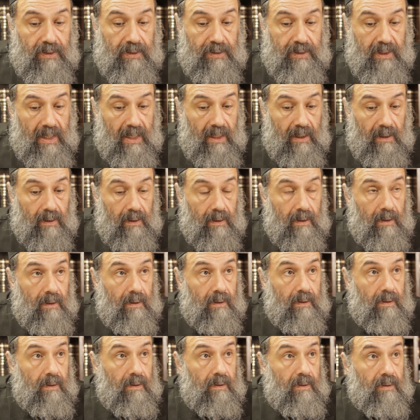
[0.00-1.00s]
tell
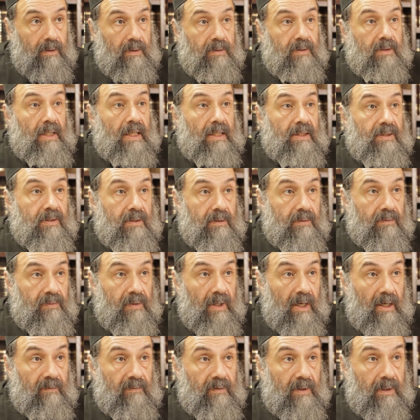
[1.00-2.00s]
the taxi
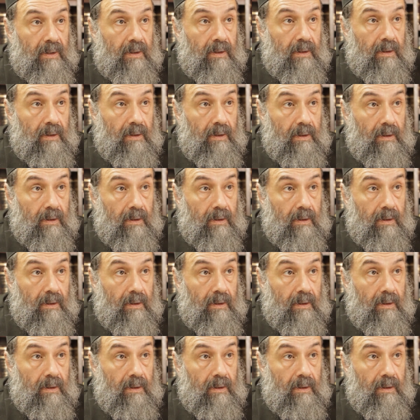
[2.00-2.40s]
driver